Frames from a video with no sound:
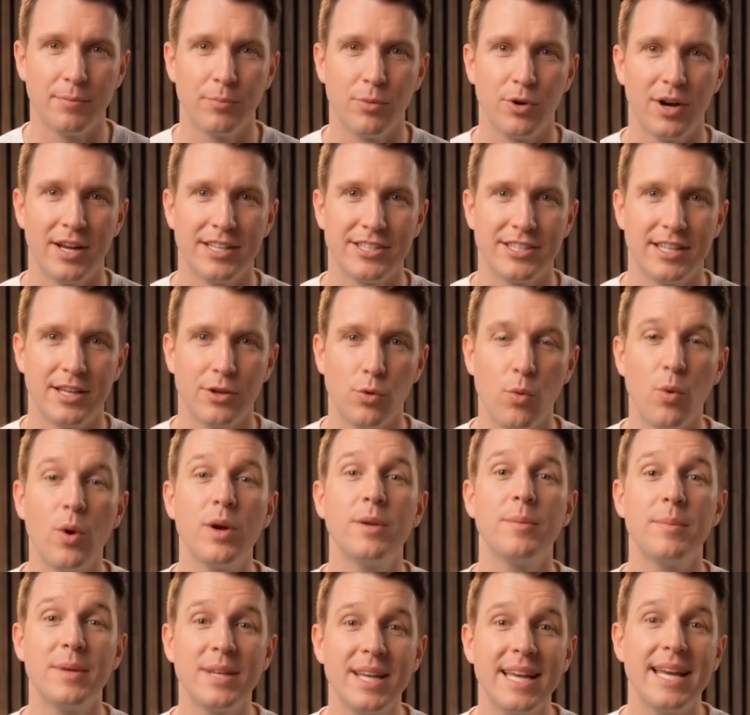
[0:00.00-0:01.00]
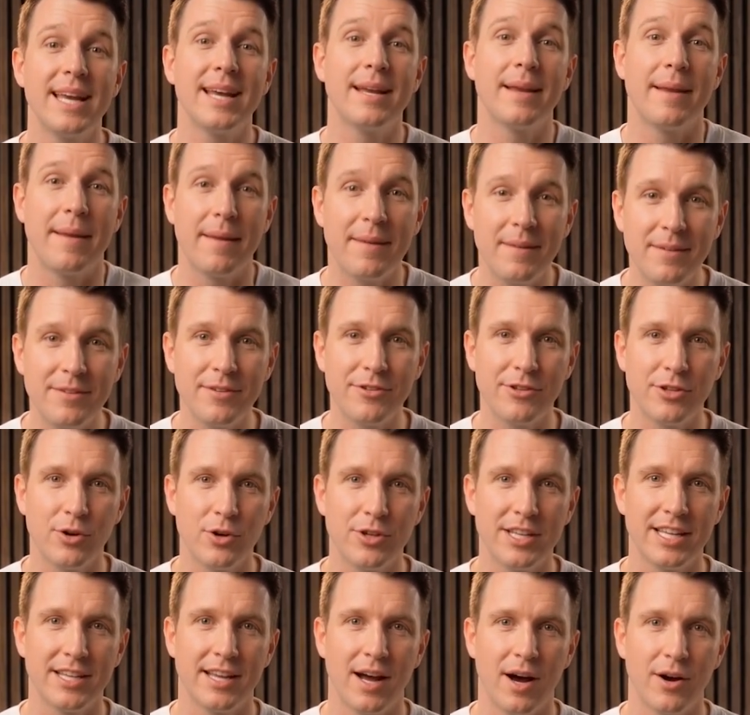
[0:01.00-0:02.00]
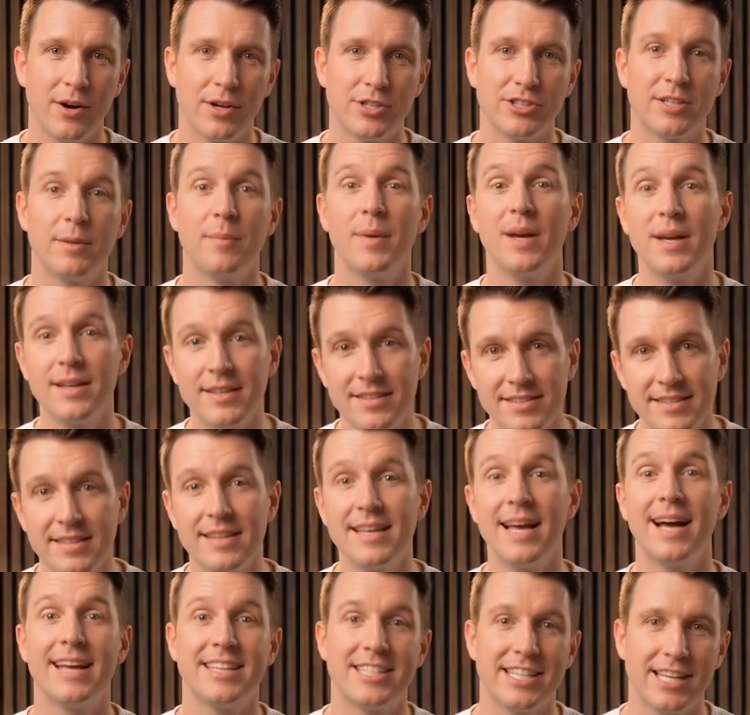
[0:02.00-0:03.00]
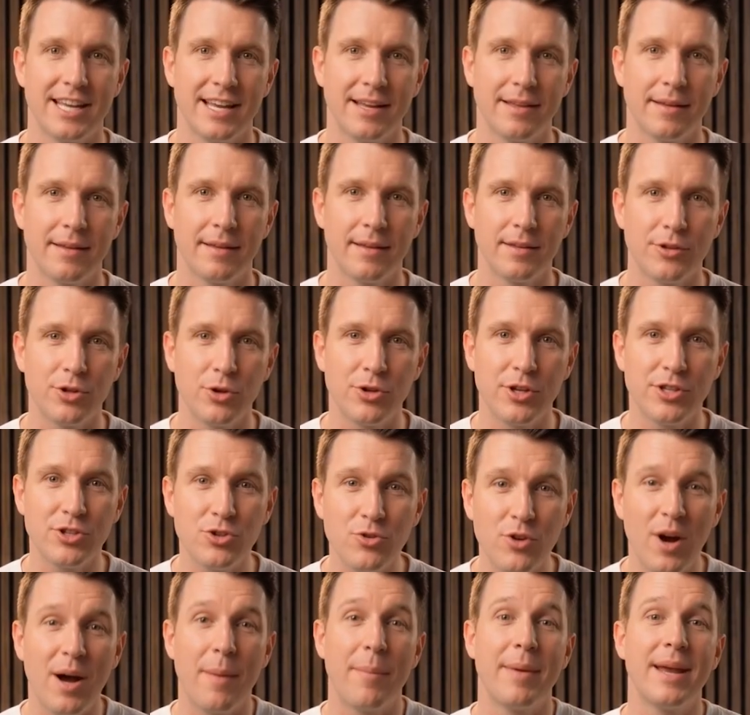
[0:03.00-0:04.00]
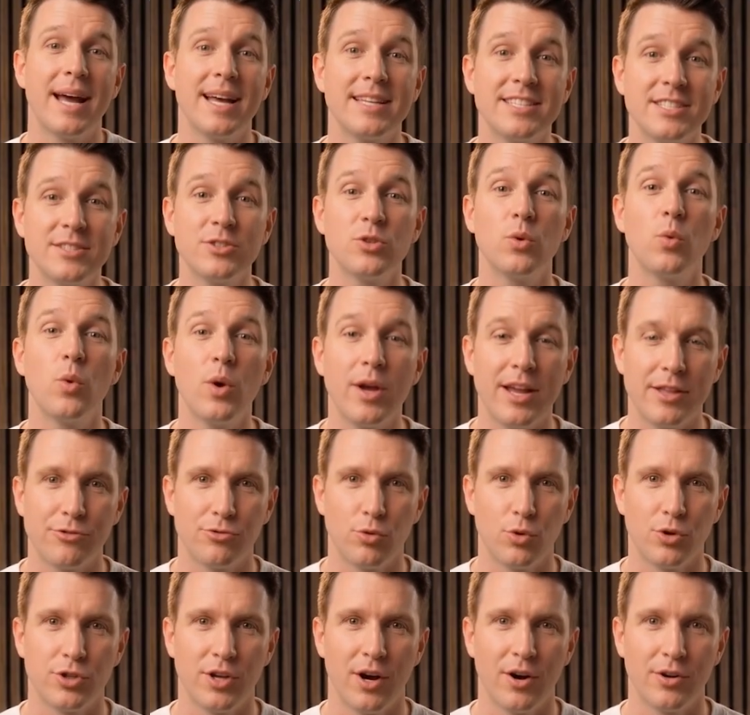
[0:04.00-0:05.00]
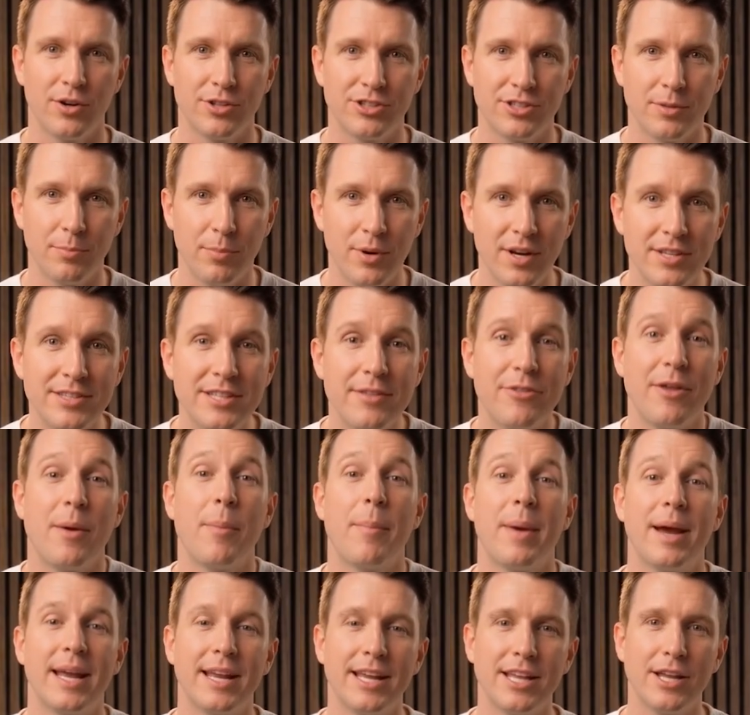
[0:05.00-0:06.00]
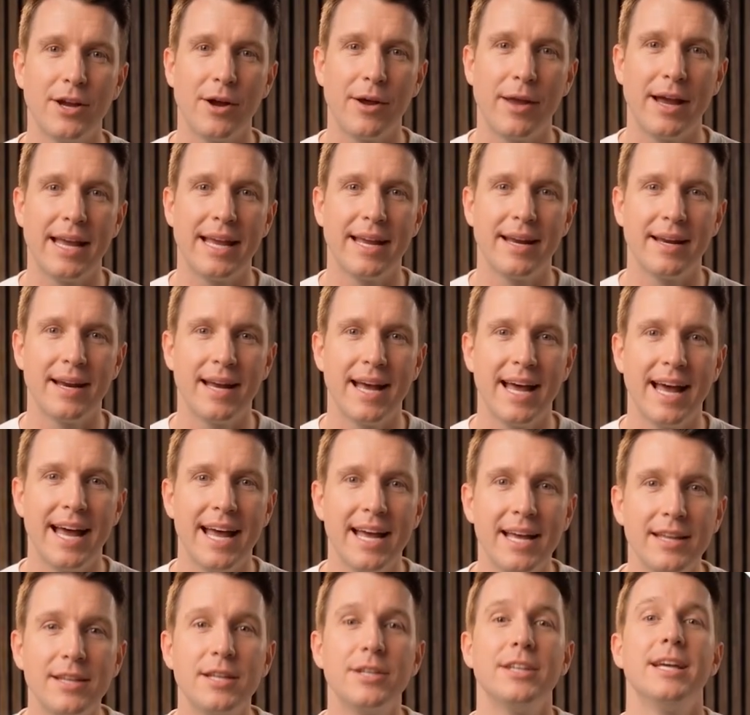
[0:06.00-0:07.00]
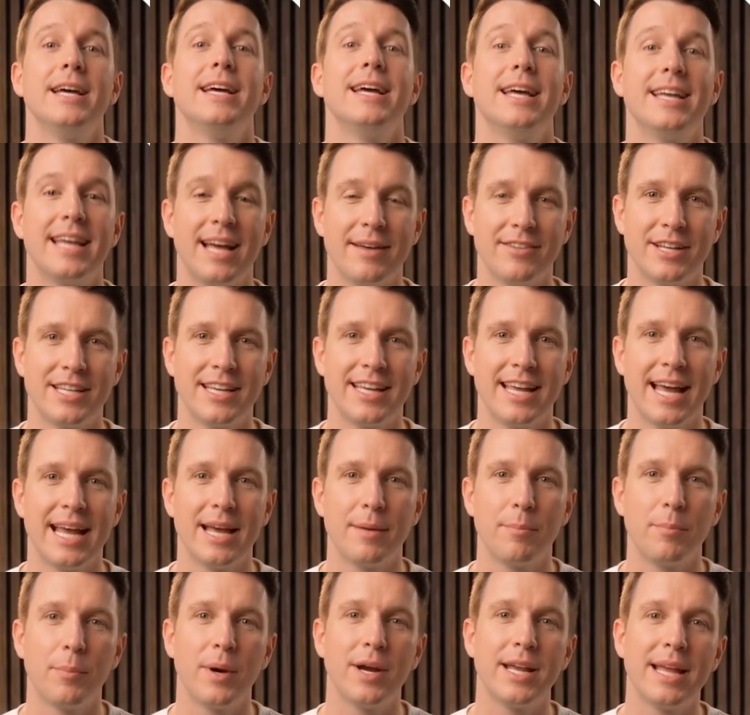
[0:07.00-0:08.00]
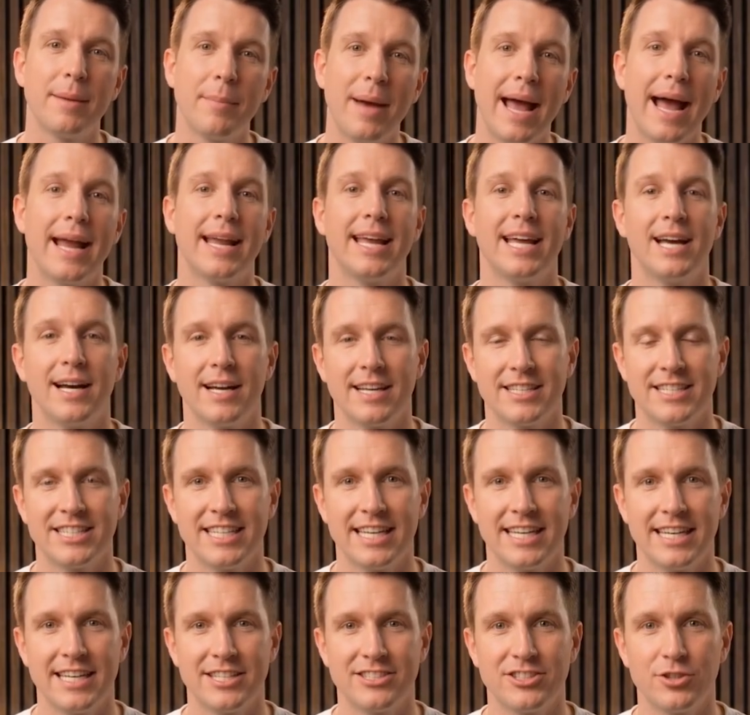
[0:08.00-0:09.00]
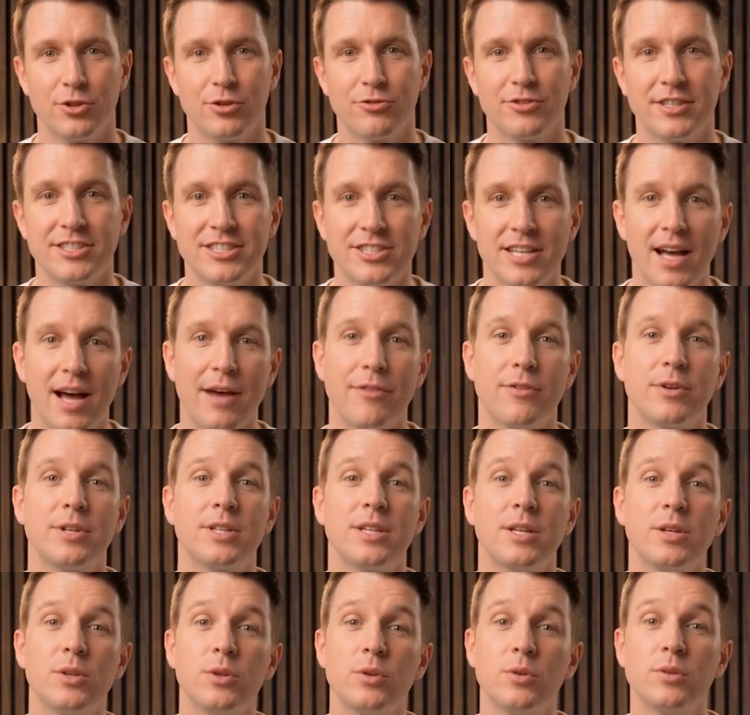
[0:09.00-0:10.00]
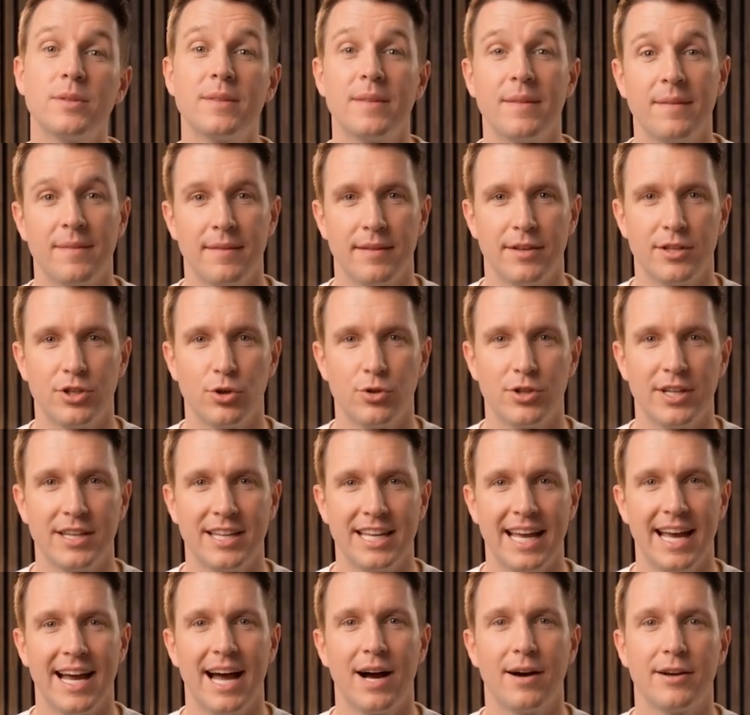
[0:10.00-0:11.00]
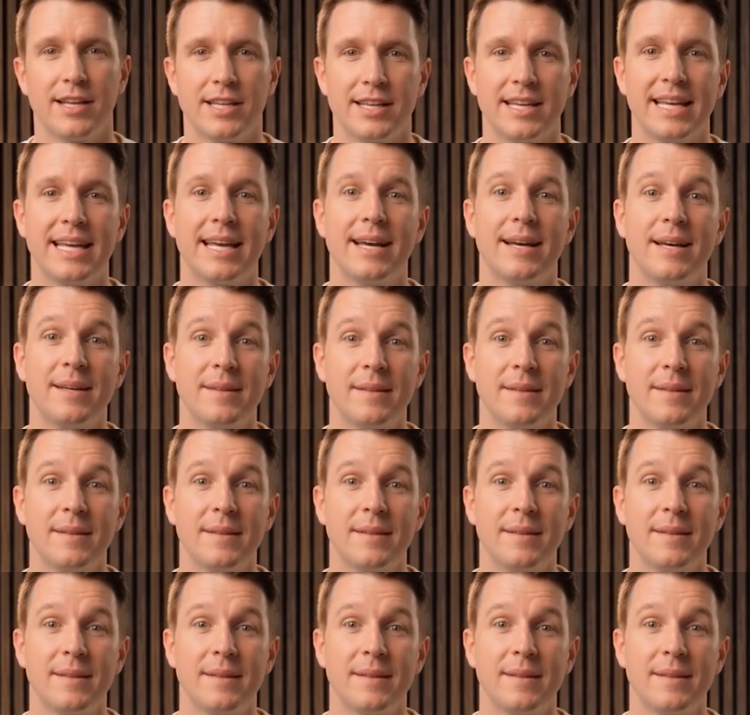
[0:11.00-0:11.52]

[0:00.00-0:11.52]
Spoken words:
Pricing one plan, $30 a month, that's it. You can drop that to $24 a month if you pay yearly. And there's a 7-day money-back guarantee, so if it's not for you, you can get out clean.